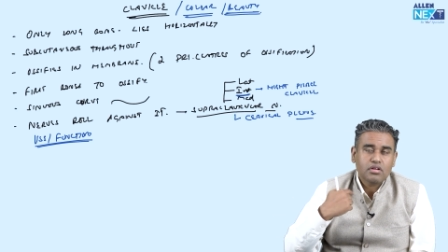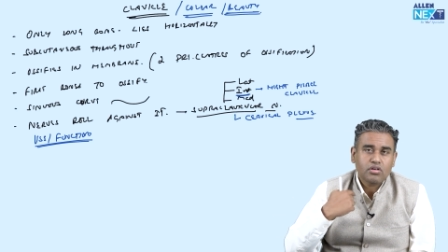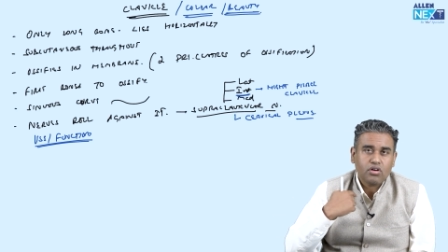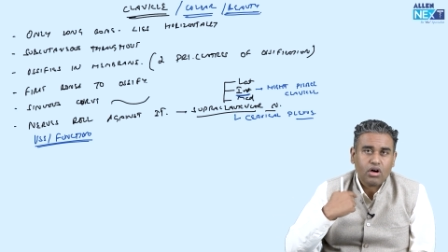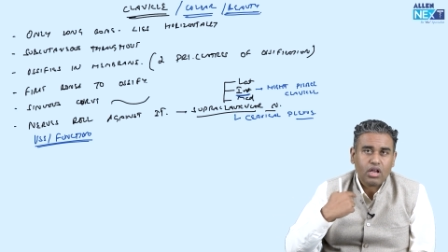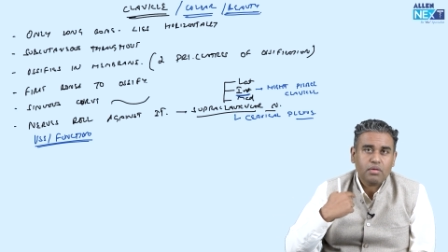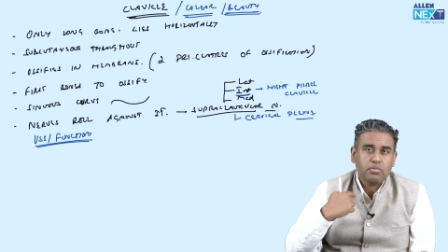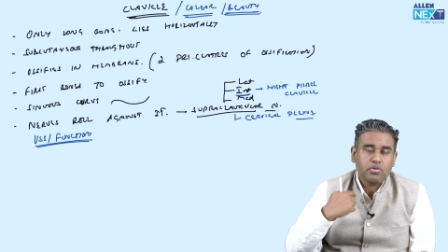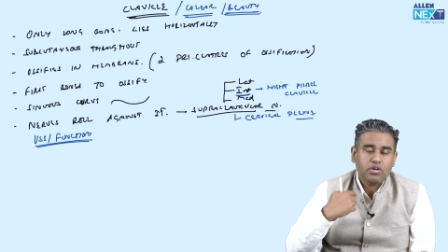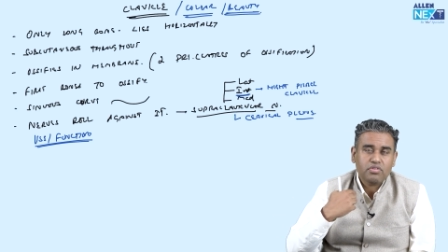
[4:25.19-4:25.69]

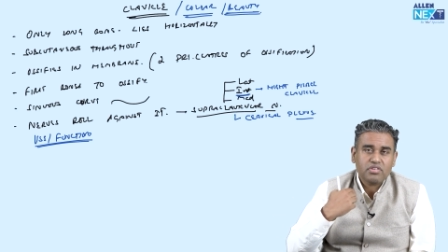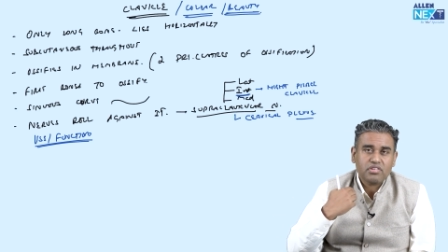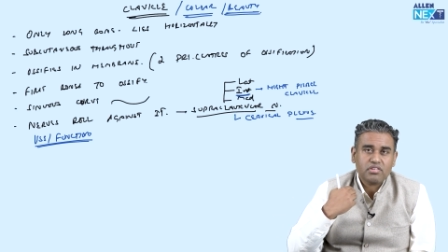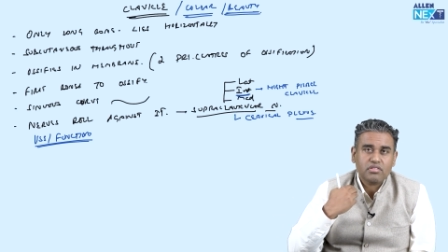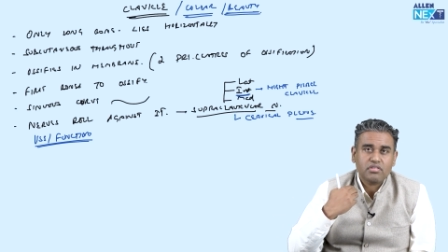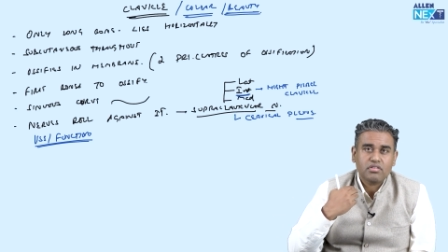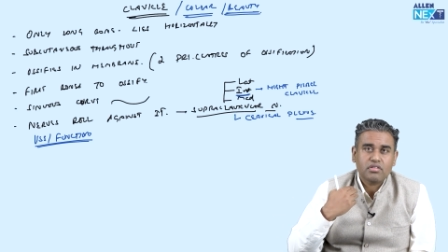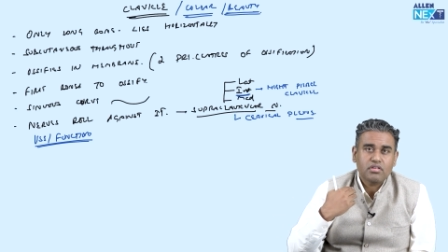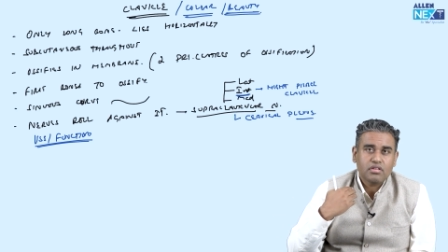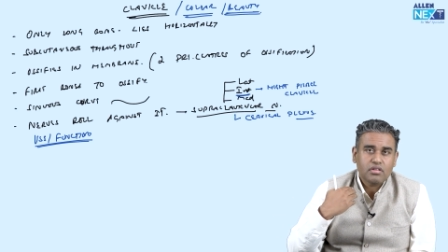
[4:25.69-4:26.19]
collar bone,
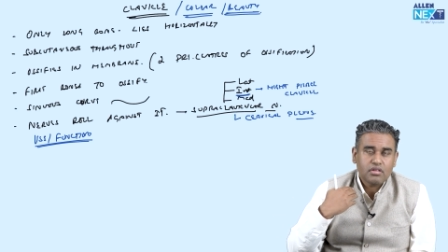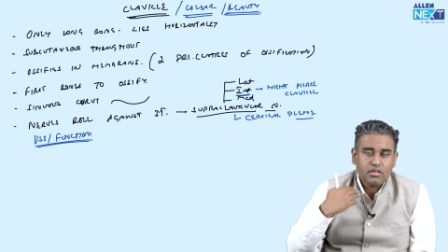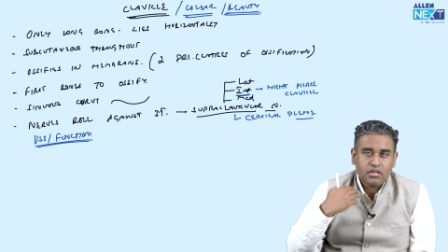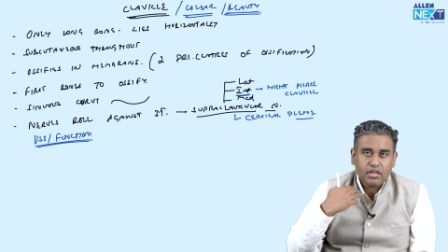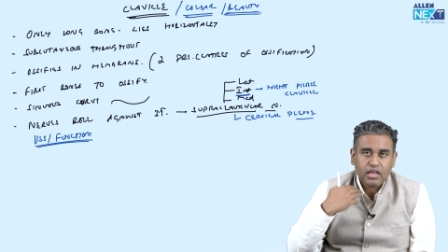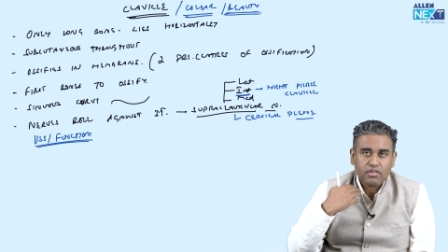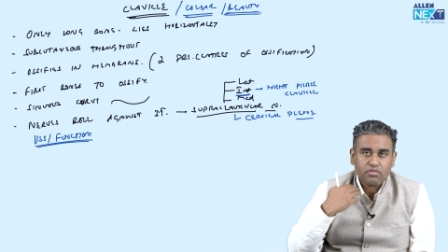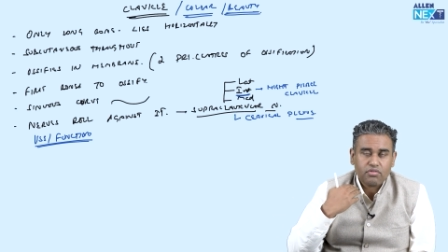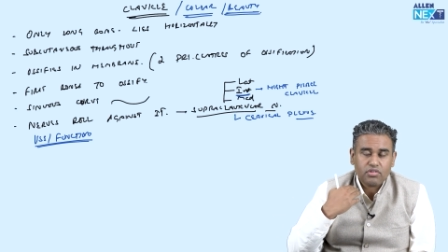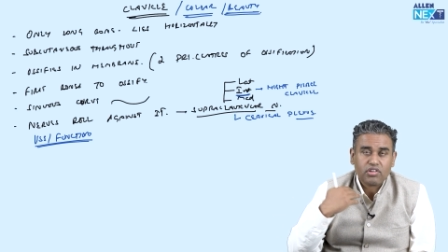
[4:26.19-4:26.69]

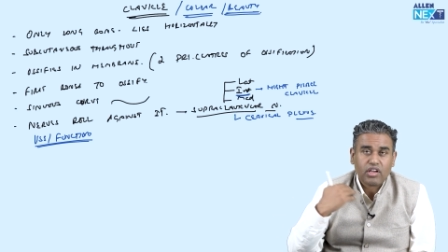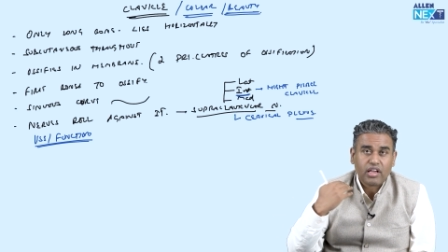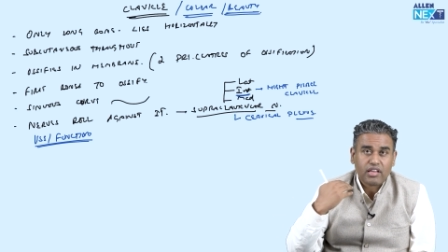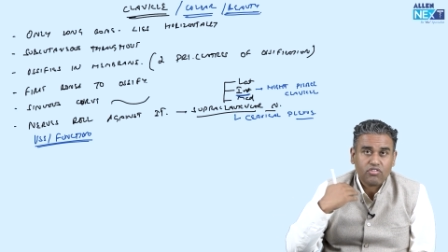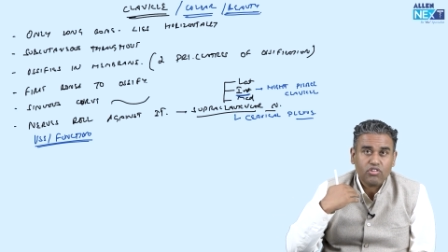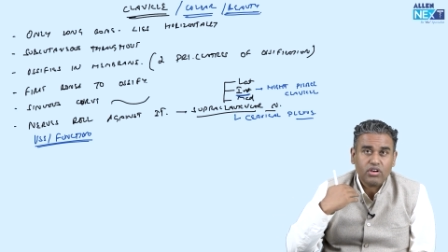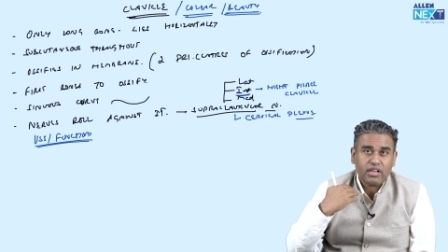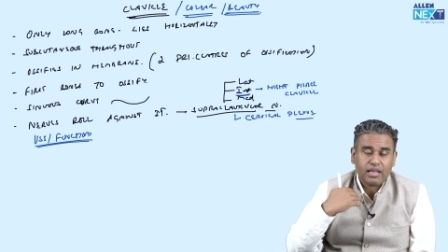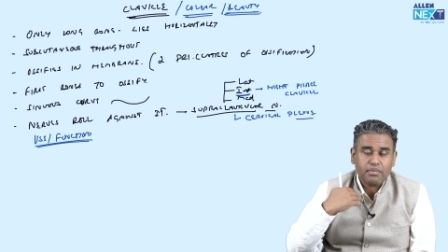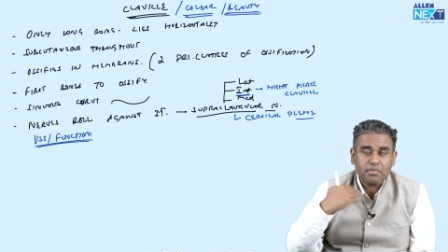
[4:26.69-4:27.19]
which
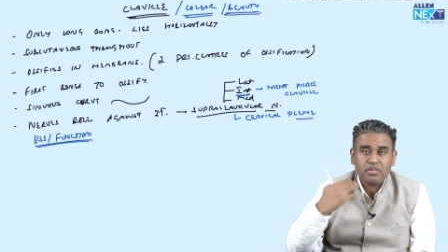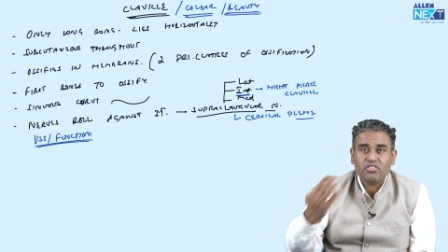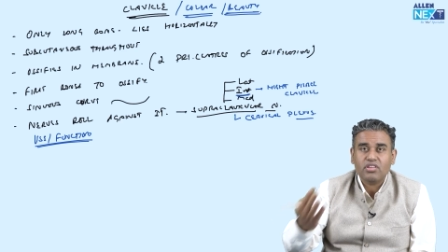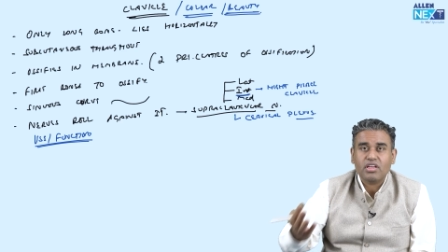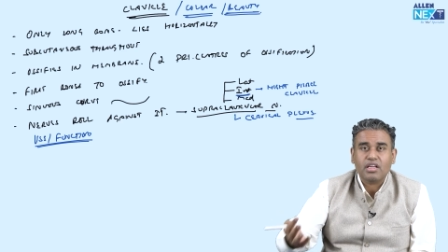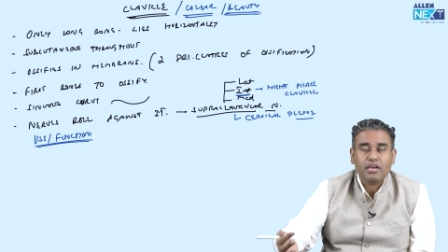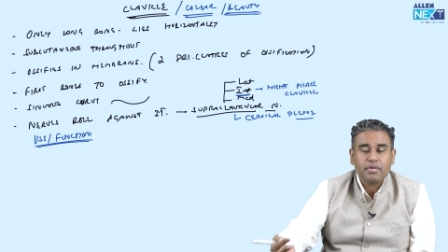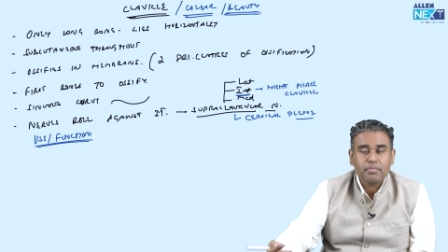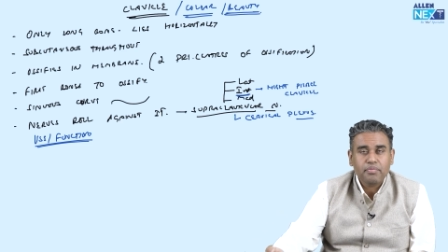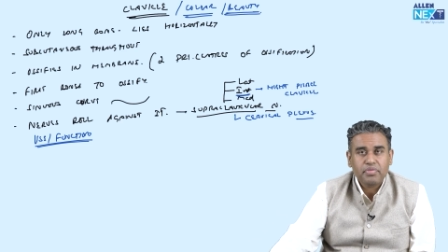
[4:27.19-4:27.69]
actually can be
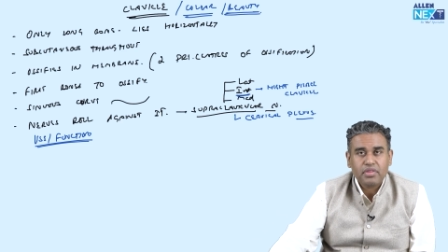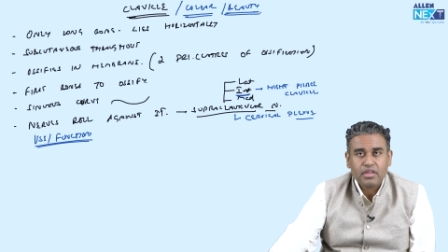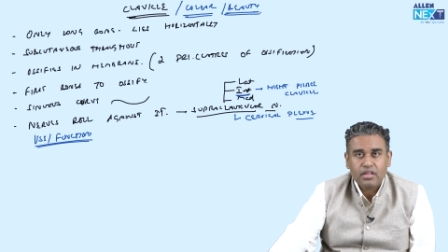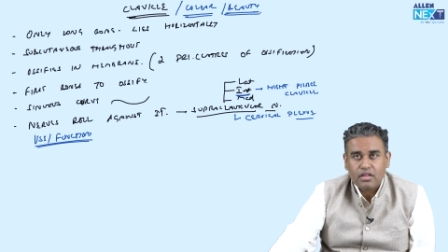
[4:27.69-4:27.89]
seen,